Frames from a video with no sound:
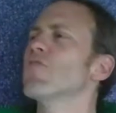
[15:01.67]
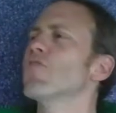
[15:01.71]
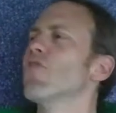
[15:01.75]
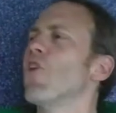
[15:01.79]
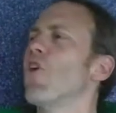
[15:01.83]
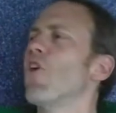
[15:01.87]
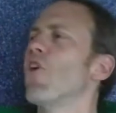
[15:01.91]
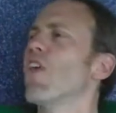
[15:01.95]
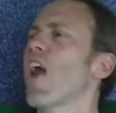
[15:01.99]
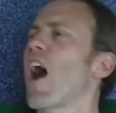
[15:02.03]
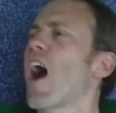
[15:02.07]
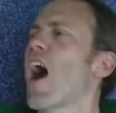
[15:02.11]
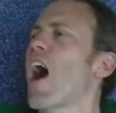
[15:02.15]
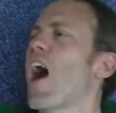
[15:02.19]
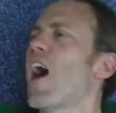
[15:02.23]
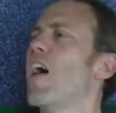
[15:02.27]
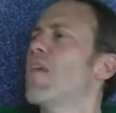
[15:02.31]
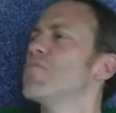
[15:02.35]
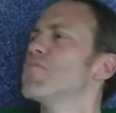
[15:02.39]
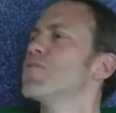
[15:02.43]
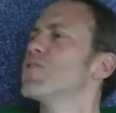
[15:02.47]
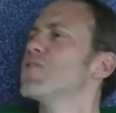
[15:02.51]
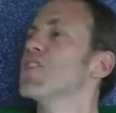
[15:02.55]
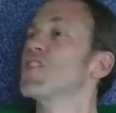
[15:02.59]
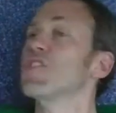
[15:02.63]
your
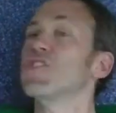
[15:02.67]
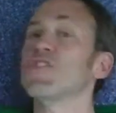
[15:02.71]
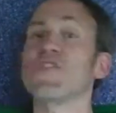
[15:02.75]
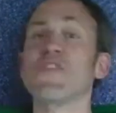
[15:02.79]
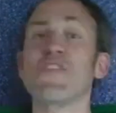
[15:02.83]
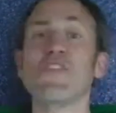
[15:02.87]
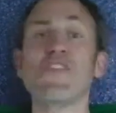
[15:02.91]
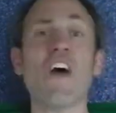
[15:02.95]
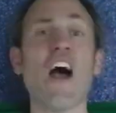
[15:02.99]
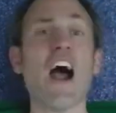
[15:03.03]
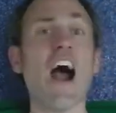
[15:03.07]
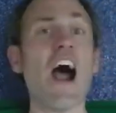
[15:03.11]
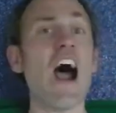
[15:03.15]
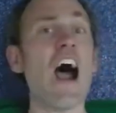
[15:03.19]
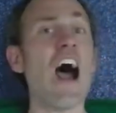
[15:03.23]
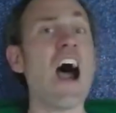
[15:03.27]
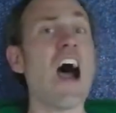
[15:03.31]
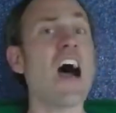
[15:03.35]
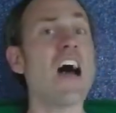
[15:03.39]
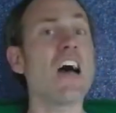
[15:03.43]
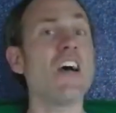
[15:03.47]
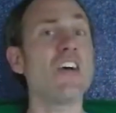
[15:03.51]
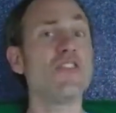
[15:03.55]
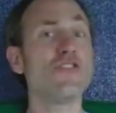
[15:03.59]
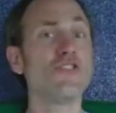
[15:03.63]
arms as
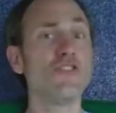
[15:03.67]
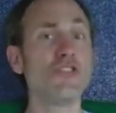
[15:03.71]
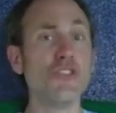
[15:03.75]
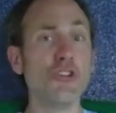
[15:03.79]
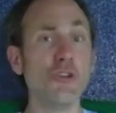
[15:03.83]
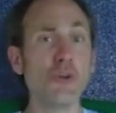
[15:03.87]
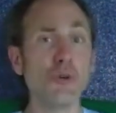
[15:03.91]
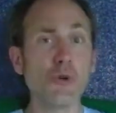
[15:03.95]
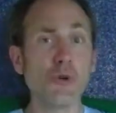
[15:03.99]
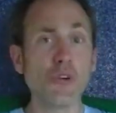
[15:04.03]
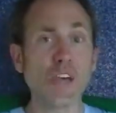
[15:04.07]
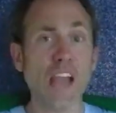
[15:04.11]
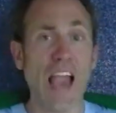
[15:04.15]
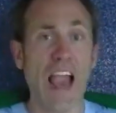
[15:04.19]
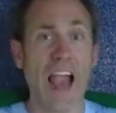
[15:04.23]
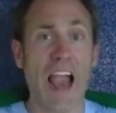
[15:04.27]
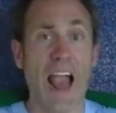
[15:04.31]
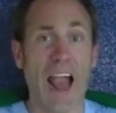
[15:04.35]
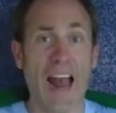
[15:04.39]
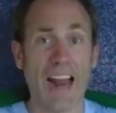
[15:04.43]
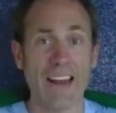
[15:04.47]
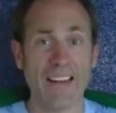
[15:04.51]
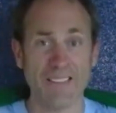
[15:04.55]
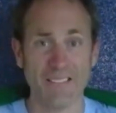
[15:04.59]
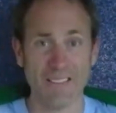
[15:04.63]
far as you
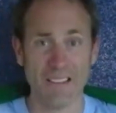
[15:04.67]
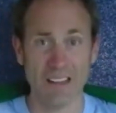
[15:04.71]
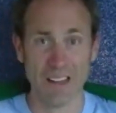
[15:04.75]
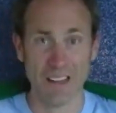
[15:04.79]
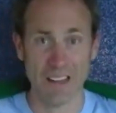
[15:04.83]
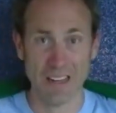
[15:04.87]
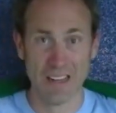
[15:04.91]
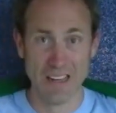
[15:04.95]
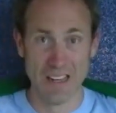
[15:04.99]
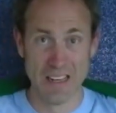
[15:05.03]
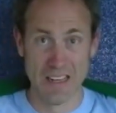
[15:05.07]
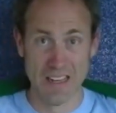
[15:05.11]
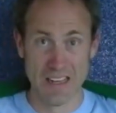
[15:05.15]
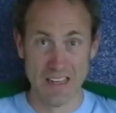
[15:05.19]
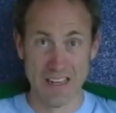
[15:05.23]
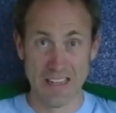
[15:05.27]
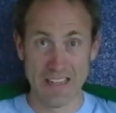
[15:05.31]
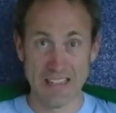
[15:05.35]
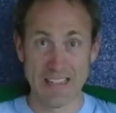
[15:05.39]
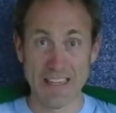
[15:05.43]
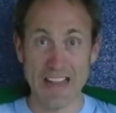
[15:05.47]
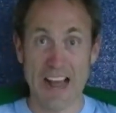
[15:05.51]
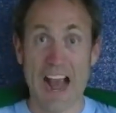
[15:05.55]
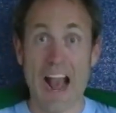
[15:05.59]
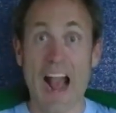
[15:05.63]
can.
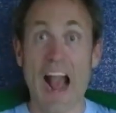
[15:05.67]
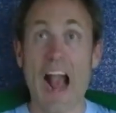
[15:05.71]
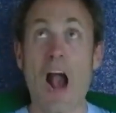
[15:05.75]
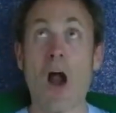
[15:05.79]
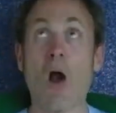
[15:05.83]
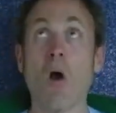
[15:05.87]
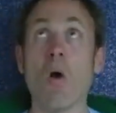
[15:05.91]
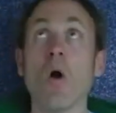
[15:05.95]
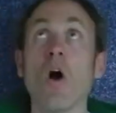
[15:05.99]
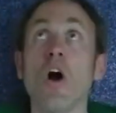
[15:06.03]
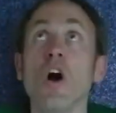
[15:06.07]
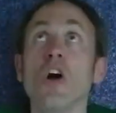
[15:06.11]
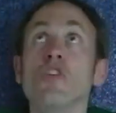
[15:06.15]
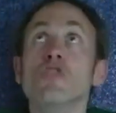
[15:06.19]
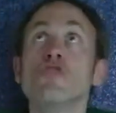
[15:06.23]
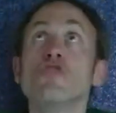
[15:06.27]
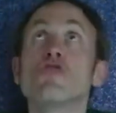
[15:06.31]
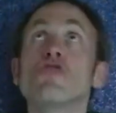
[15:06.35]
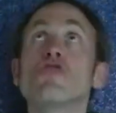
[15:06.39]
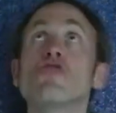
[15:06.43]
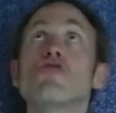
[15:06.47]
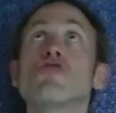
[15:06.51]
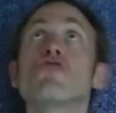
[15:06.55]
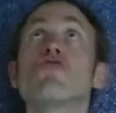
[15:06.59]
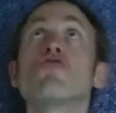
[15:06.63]
Now,
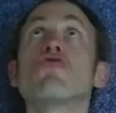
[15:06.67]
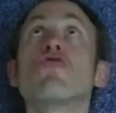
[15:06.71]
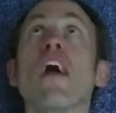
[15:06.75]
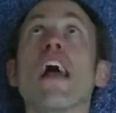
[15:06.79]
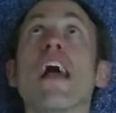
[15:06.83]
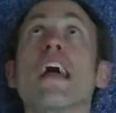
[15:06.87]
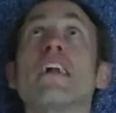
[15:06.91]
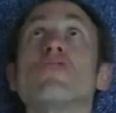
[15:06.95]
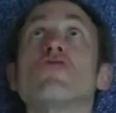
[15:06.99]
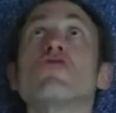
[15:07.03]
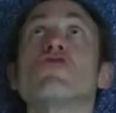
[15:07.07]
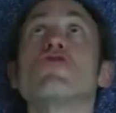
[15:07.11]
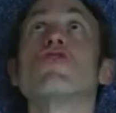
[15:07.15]
stretch